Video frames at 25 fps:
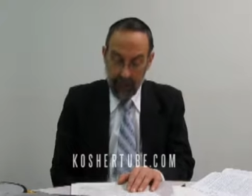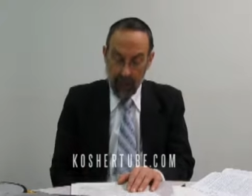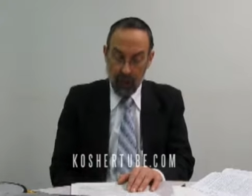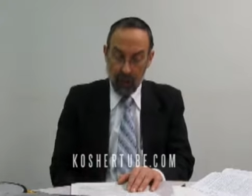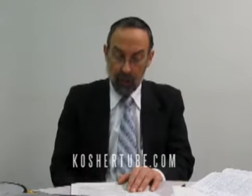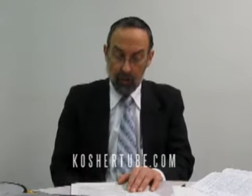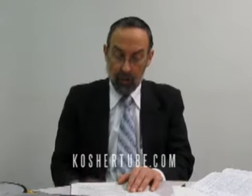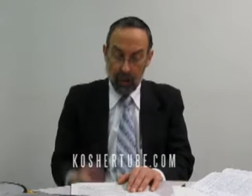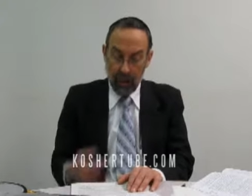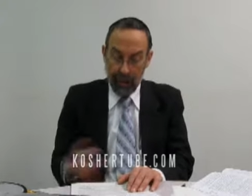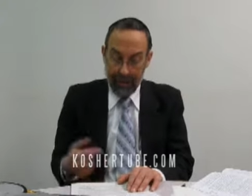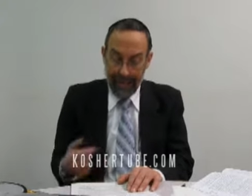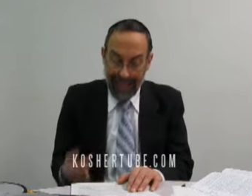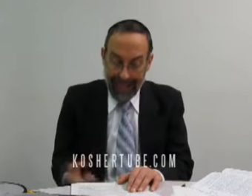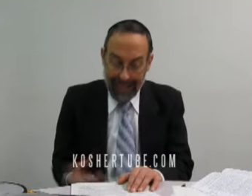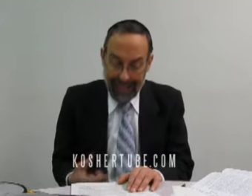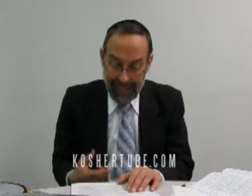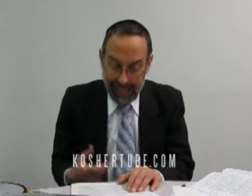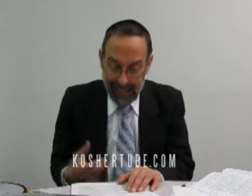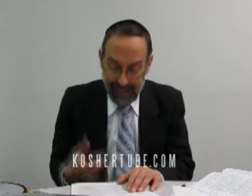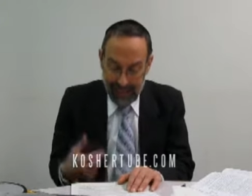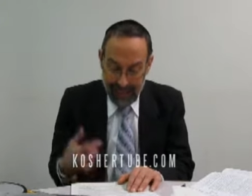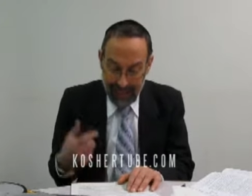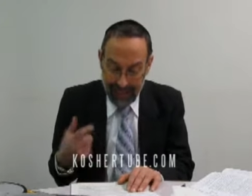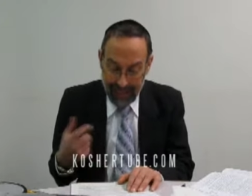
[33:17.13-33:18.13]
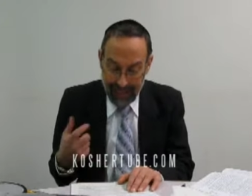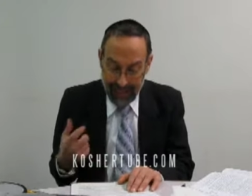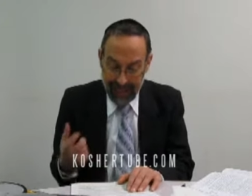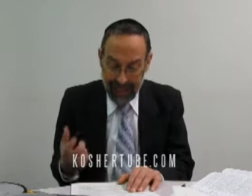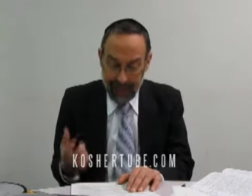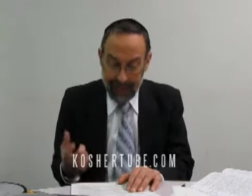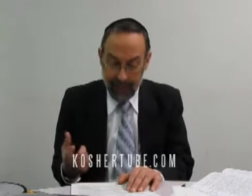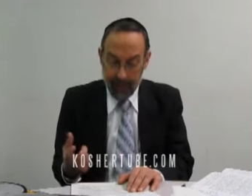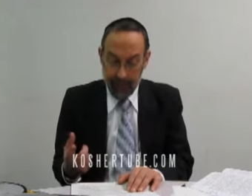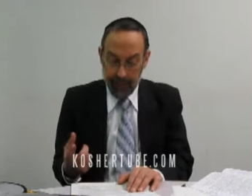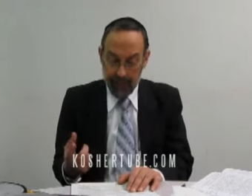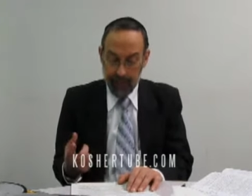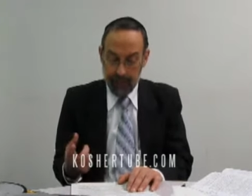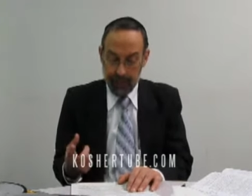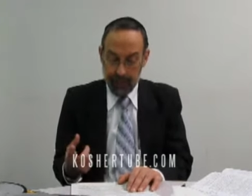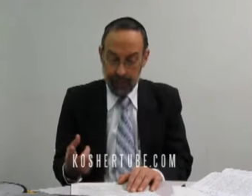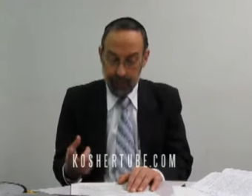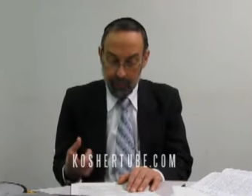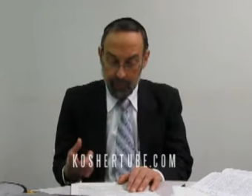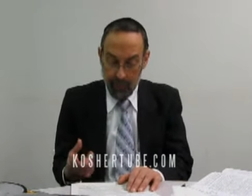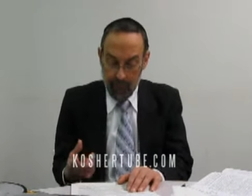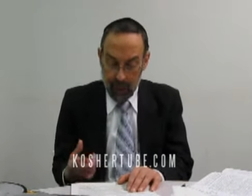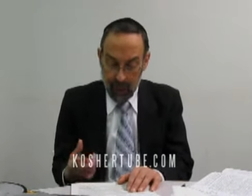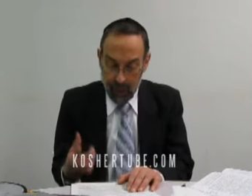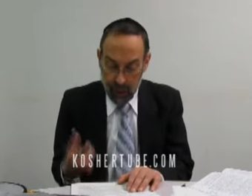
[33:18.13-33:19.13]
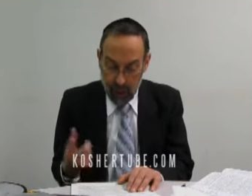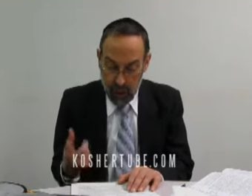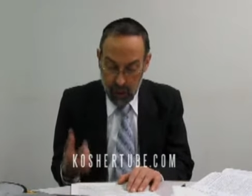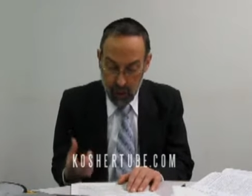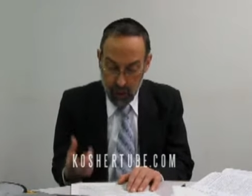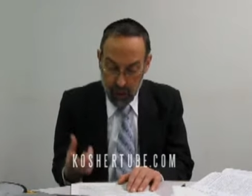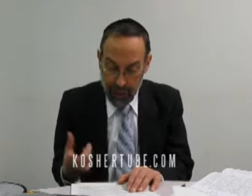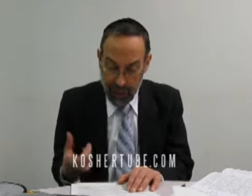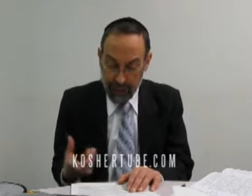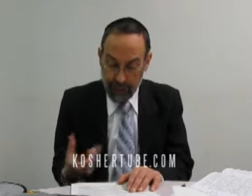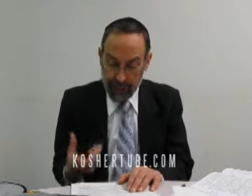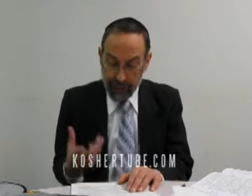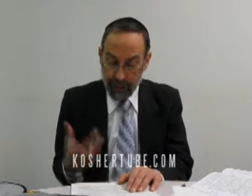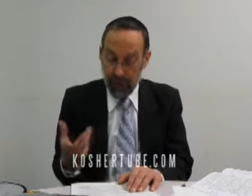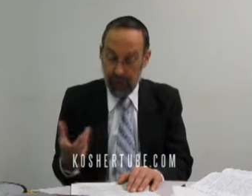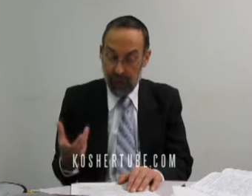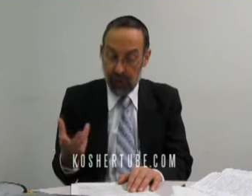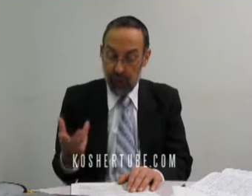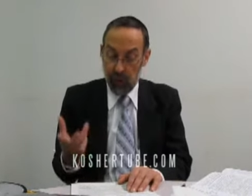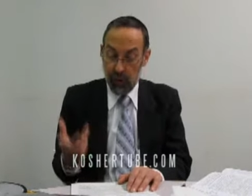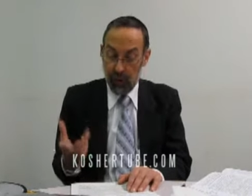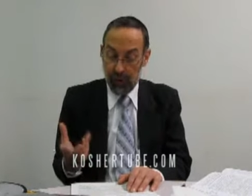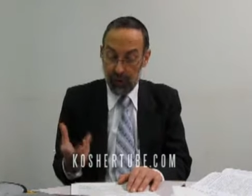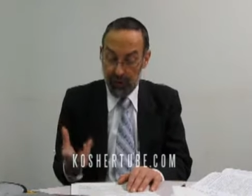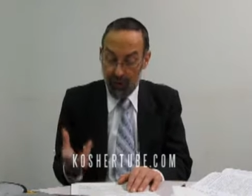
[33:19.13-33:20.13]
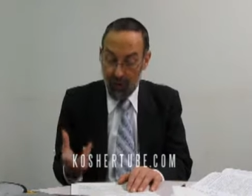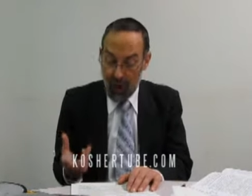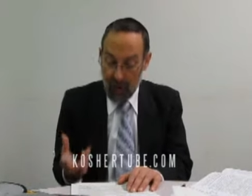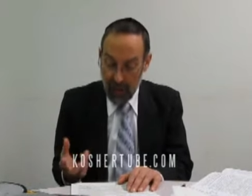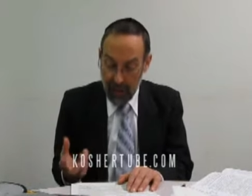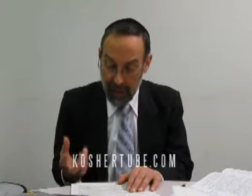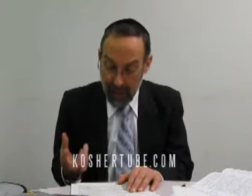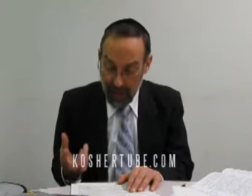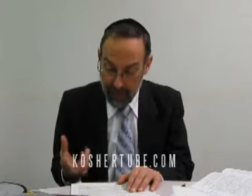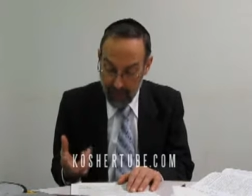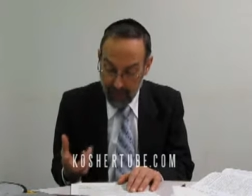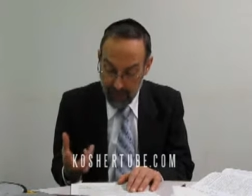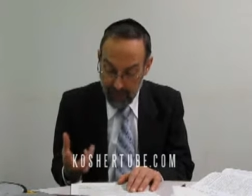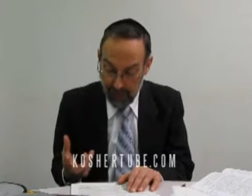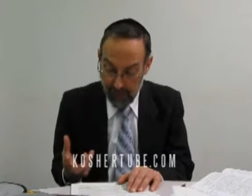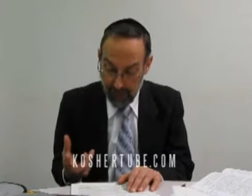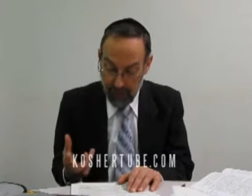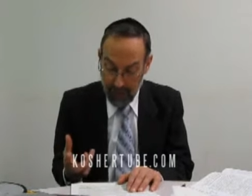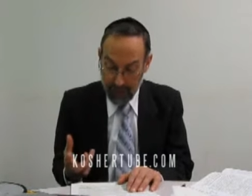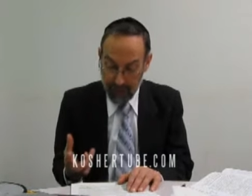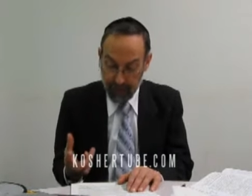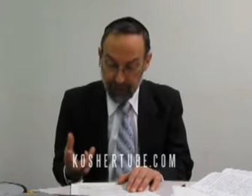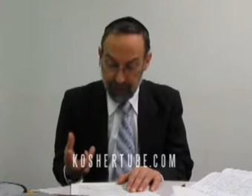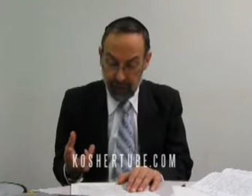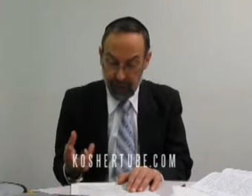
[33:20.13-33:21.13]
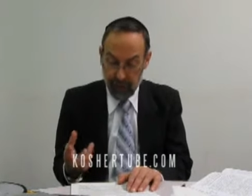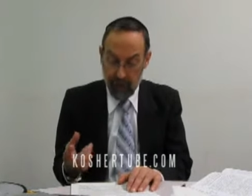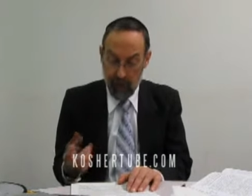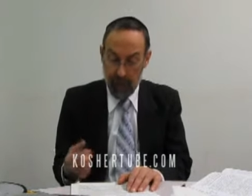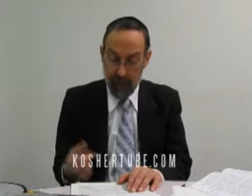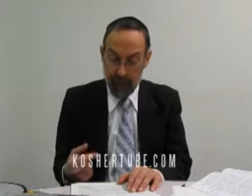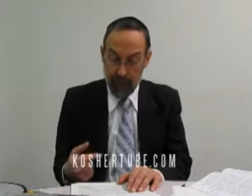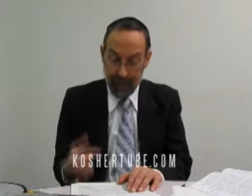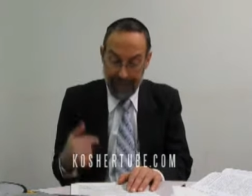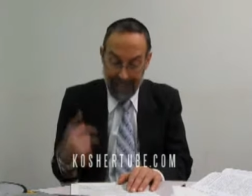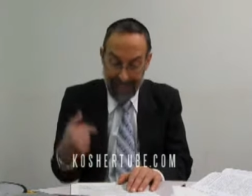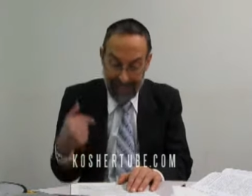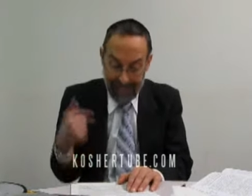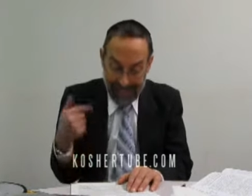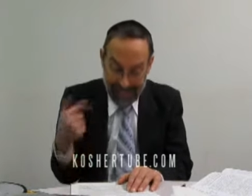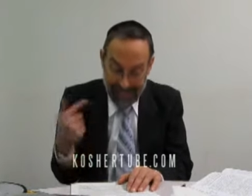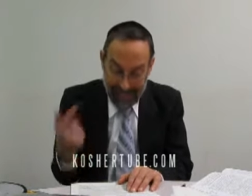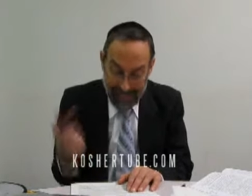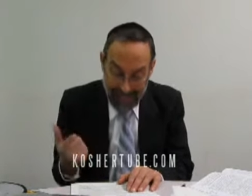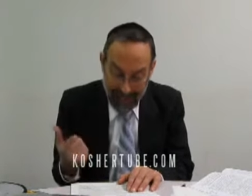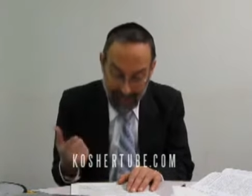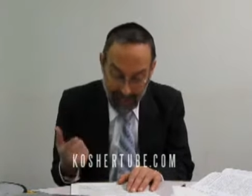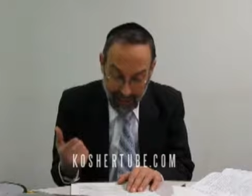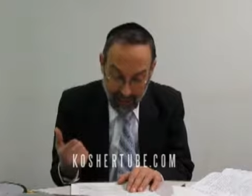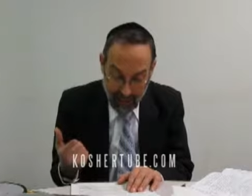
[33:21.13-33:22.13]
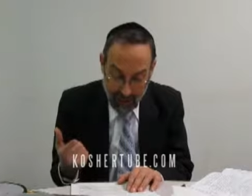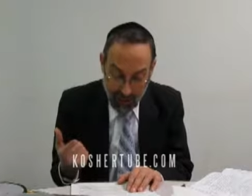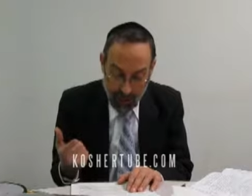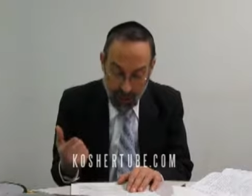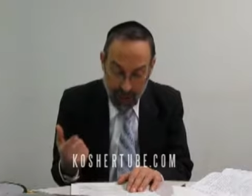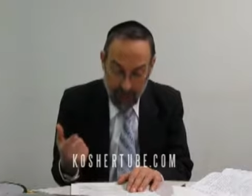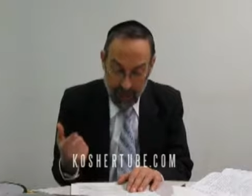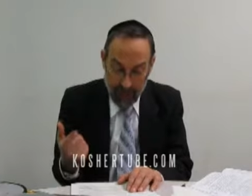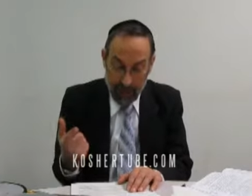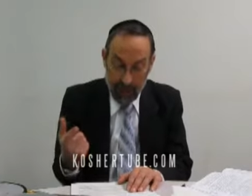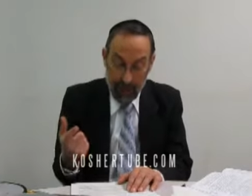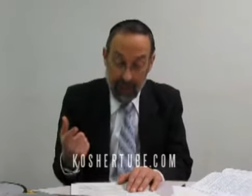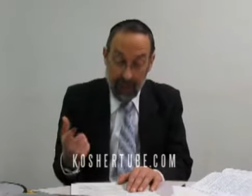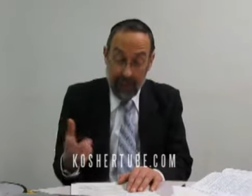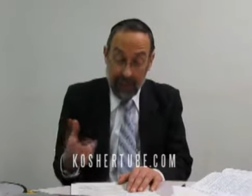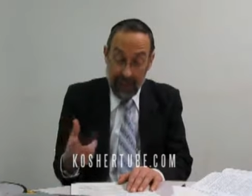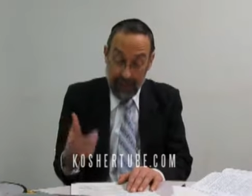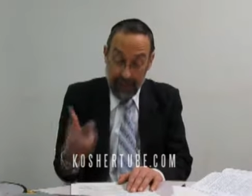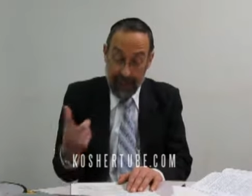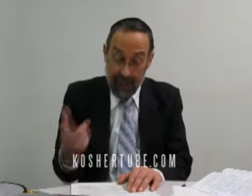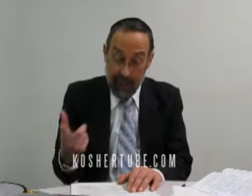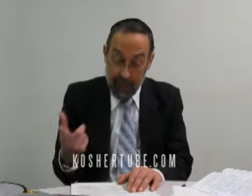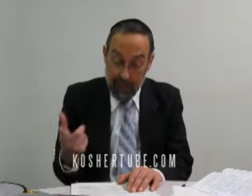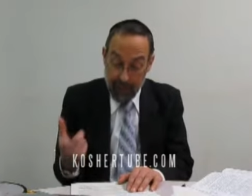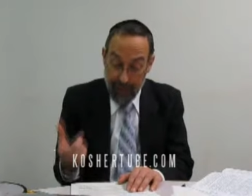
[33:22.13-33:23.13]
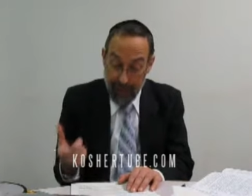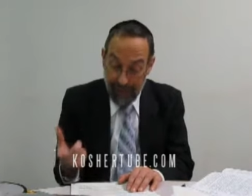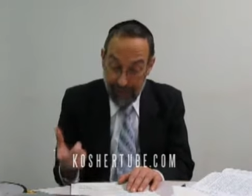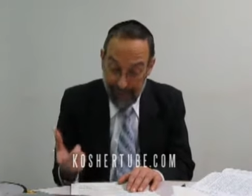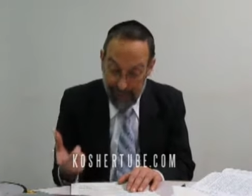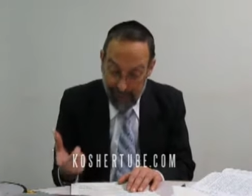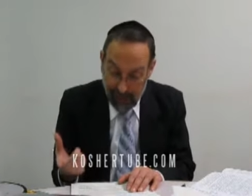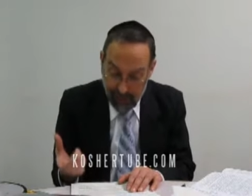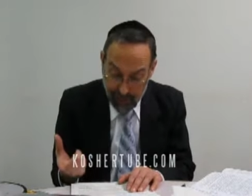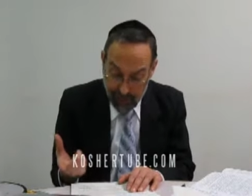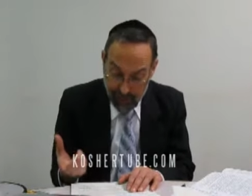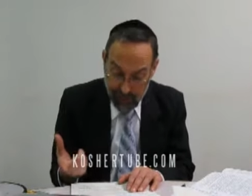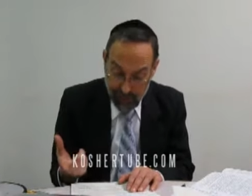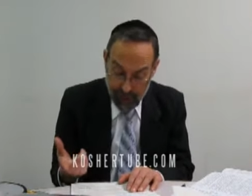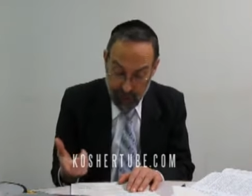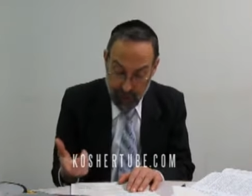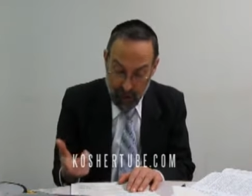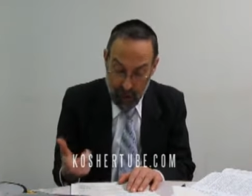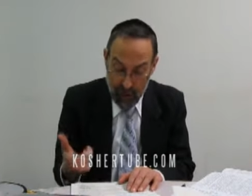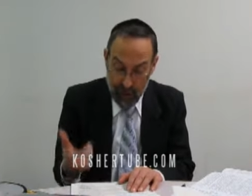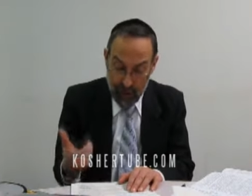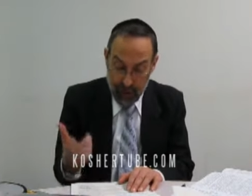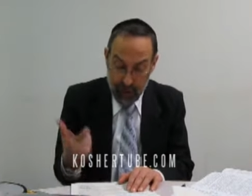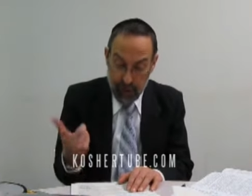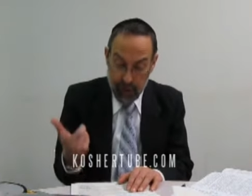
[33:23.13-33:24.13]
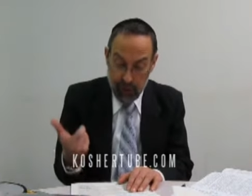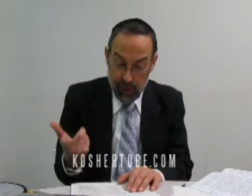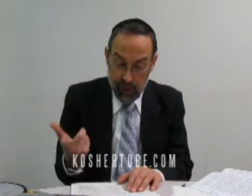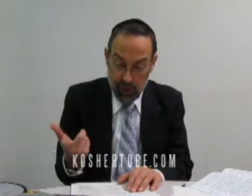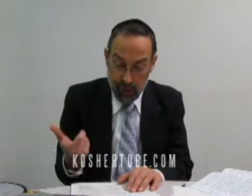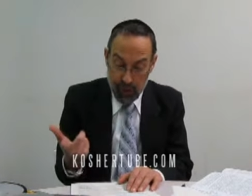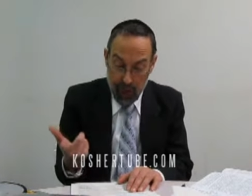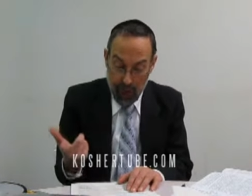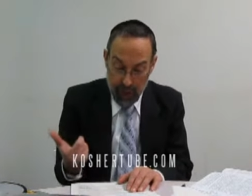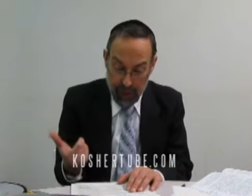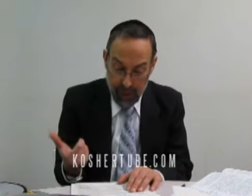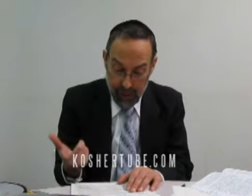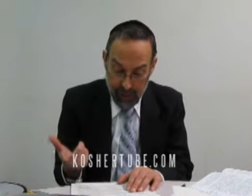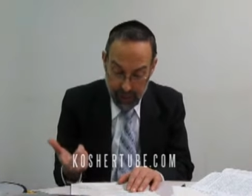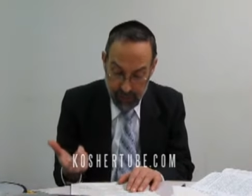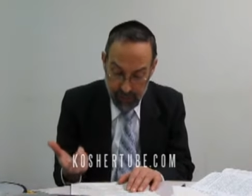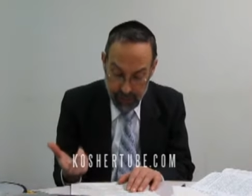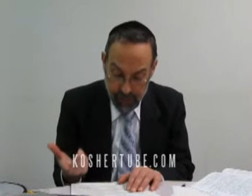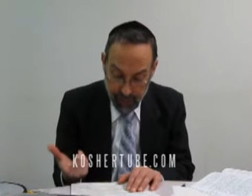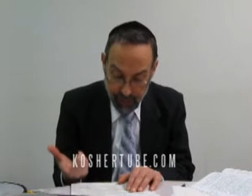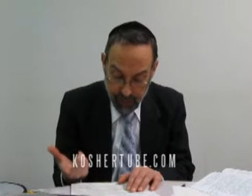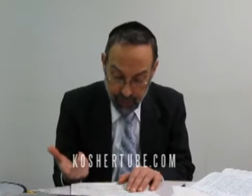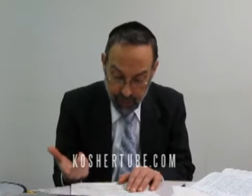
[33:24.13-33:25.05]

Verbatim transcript: relates the, the dream first to his father, out of respect for his father, but then a second time, in the presence of his father, to his brothers.